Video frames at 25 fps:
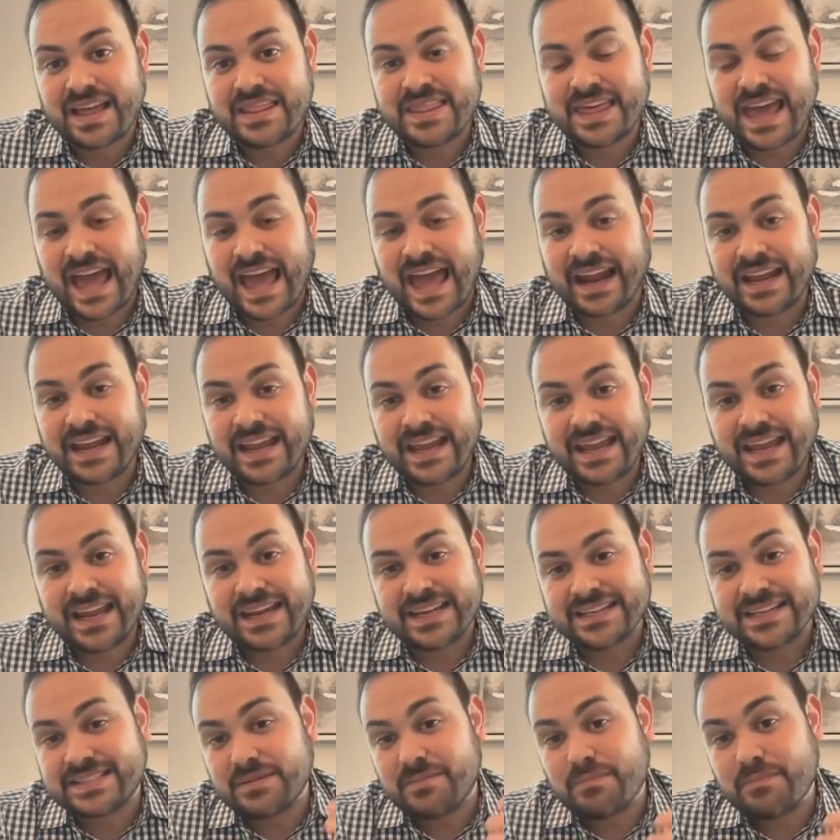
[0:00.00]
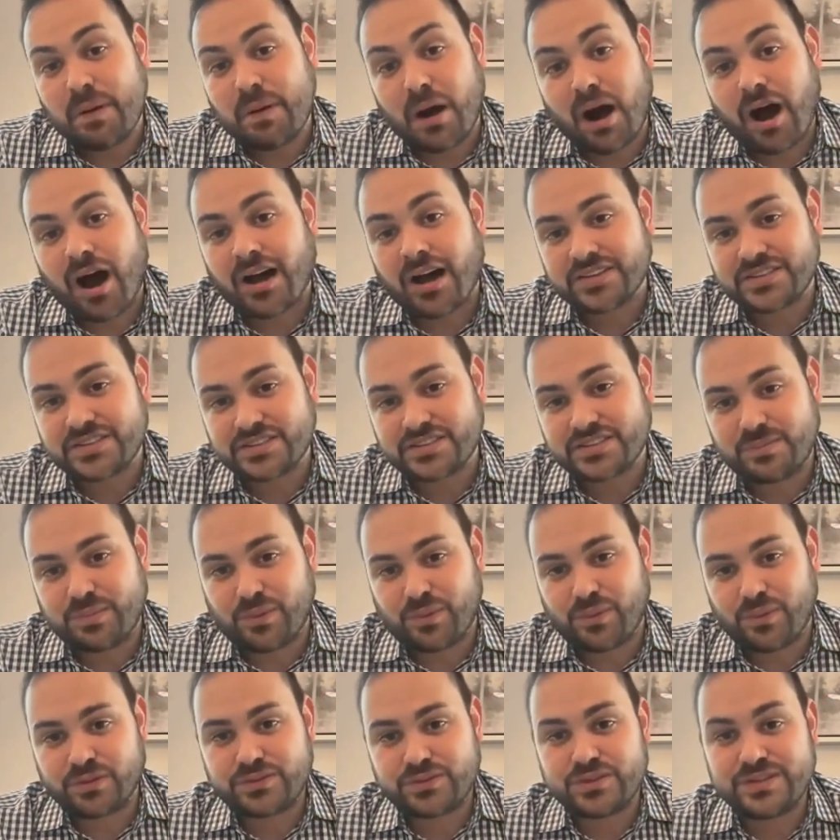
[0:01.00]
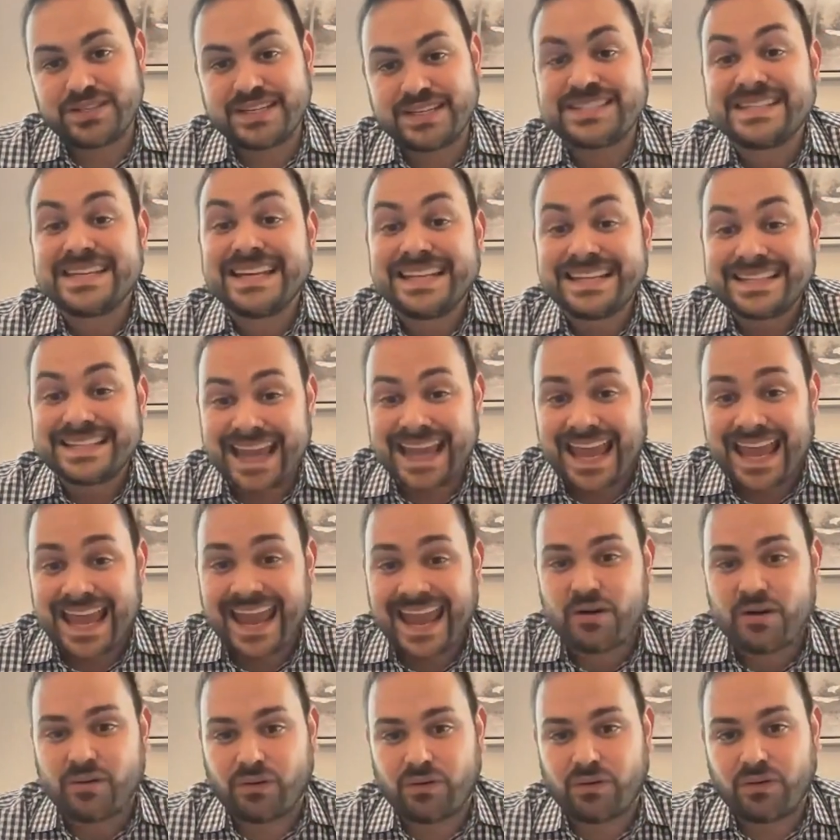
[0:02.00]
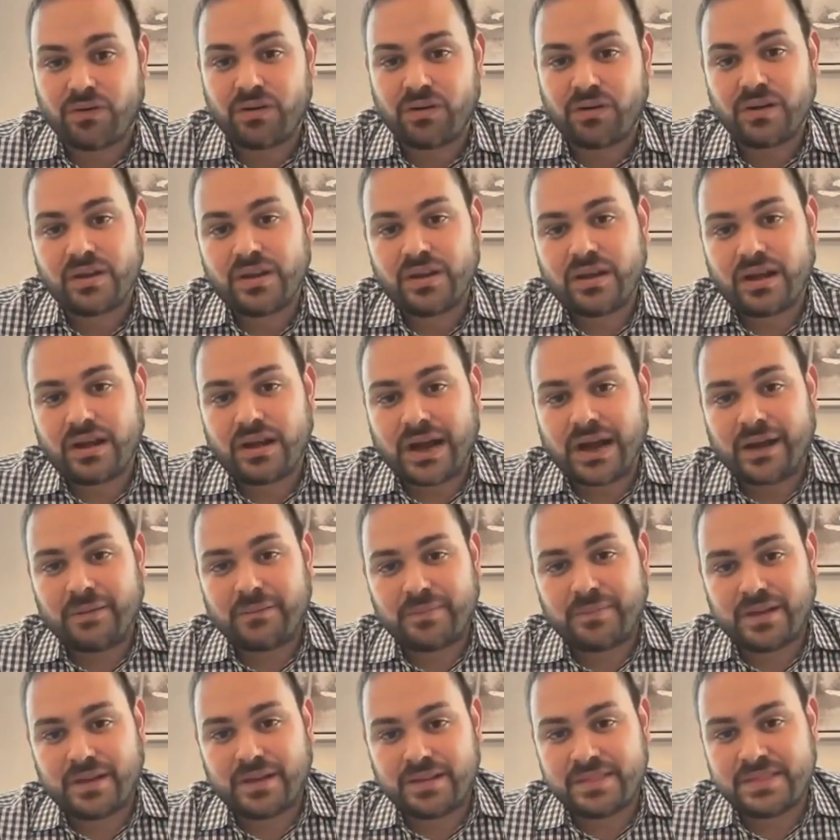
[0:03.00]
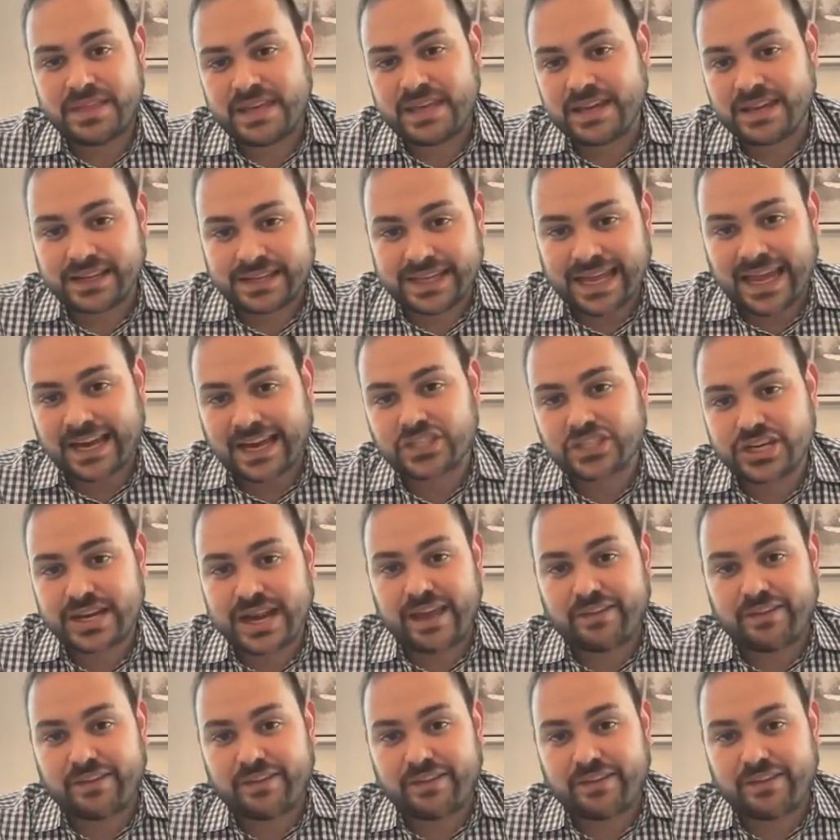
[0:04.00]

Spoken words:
that it is impossible to disentangle the collection